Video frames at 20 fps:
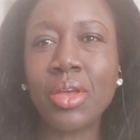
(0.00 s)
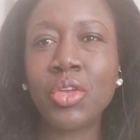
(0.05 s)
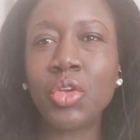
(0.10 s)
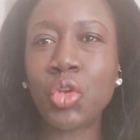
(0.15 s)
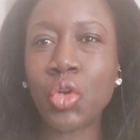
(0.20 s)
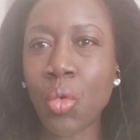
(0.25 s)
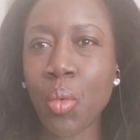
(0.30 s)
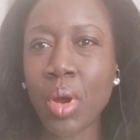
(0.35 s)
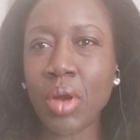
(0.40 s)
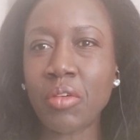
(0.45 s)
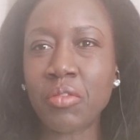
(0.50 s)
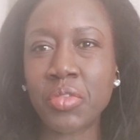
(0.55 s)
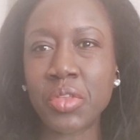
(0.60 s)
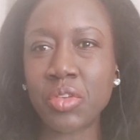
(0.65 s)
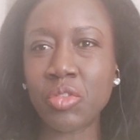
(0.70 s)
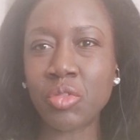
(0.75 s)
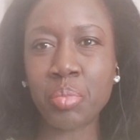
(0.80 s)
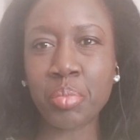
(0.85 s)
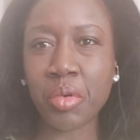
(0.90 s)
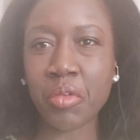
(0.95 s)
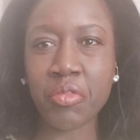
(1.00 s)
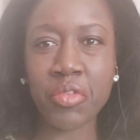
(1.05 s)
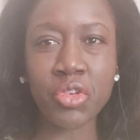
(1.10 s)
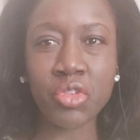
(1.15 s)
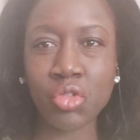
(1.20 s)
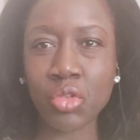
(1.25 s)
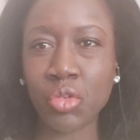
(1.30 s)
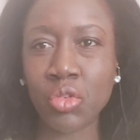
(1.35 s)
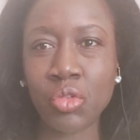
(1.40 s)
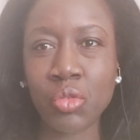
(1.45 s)
You know, one of these
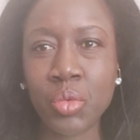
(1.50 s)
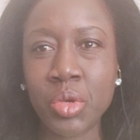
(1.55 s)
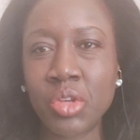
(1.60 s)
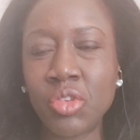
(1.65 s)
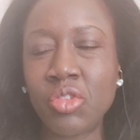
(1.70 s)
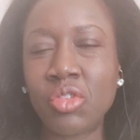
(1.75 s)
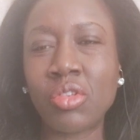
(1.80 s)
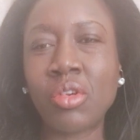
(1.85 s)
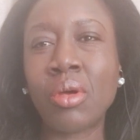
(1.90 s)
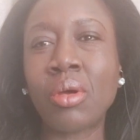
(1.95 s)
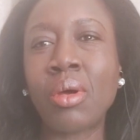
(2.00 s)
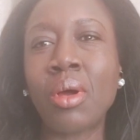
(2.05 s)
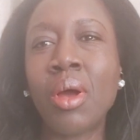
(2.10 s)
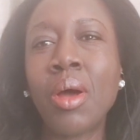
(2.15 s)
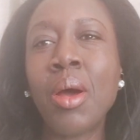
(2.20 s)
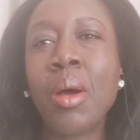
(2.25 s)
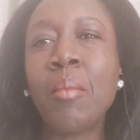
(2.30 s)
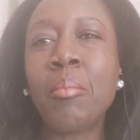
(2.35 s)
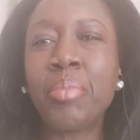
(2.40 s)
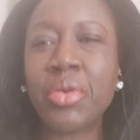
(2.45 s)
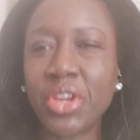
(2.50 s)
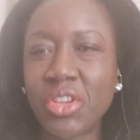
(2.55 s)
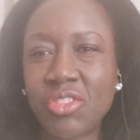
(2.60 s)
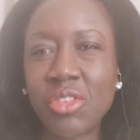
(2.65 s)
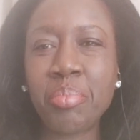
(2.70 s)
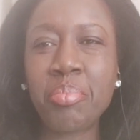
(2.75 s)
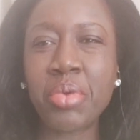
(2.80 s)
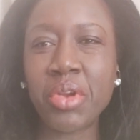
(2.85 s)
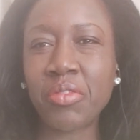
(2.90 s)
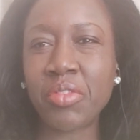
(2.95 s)
professions which
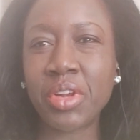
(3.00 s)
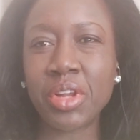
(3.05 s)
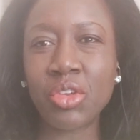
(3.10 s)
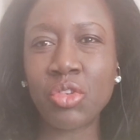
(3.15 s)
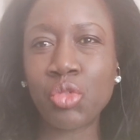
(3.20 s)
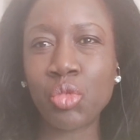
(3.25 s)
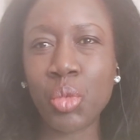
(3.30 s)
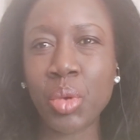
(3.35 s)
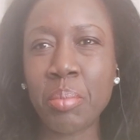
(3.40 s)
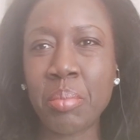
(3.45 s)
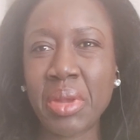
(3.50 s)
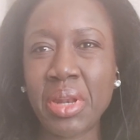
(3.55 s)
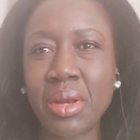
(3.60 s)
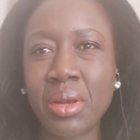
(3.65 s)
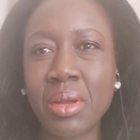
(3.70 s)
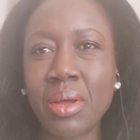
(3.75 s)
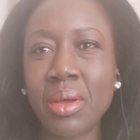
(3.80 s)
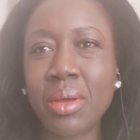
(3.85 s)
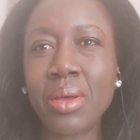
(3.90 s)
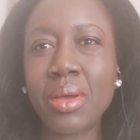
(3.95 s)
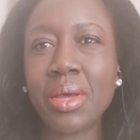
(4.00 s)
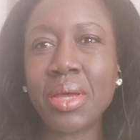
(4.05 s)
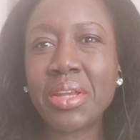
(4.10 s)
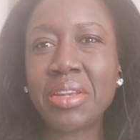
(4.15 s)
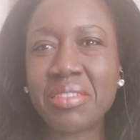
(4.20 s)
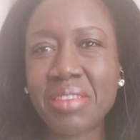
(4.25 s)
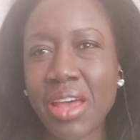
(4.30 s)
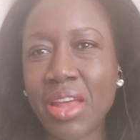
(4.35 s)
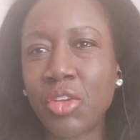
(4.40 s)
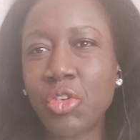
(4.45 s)
pretty privileged women
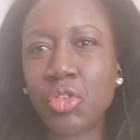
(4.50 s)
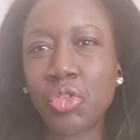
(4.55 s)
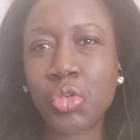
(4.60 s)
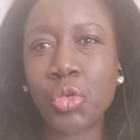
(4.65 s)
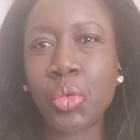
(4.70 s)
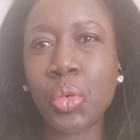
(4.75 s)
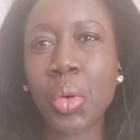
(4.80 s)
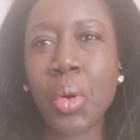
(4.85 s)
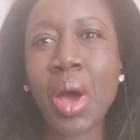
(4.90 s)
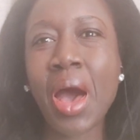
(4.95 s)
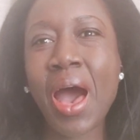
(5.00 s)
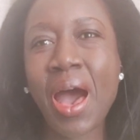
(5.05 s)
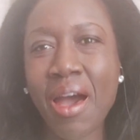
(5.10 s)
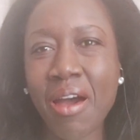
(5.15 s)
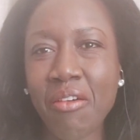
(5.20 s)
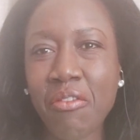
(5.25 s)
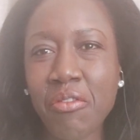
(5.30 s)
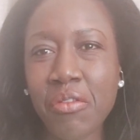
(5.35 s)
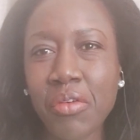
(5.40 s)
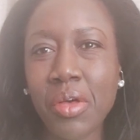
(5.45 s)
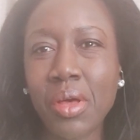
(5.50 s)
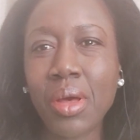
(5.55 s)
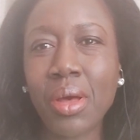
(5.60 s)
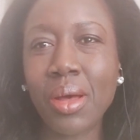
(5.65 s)
tend to have.